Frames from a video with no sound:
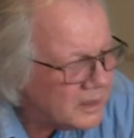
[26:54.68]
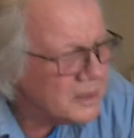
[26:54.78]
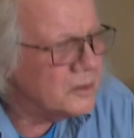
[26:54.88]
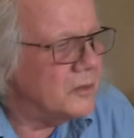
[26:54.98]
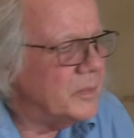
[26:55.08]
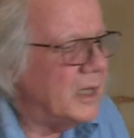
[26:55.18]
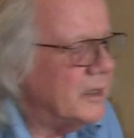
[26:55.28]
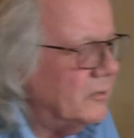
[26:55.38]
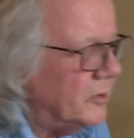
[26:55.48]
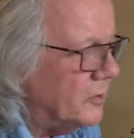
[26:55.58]
That's not bad,
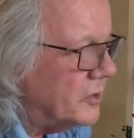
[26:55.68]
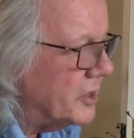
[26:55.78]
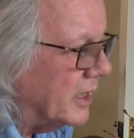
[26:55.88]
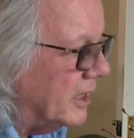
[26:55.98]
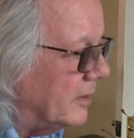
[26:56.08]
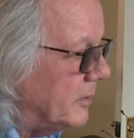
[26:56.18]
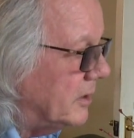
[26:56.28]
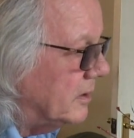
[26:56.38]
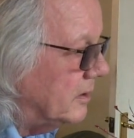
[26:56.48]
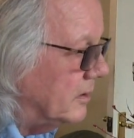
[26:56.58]
the wheel's sticking up.
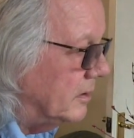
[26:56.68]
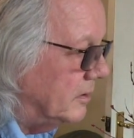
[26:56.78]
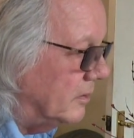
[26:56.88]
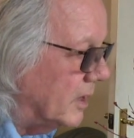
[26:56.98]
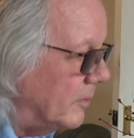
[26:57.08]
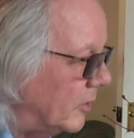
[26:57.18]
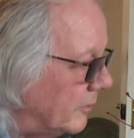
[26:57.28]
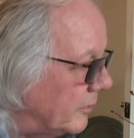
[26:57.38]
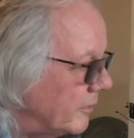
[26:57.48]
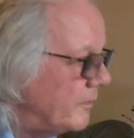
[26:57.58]
You can come
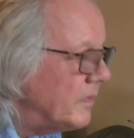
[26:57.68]
off.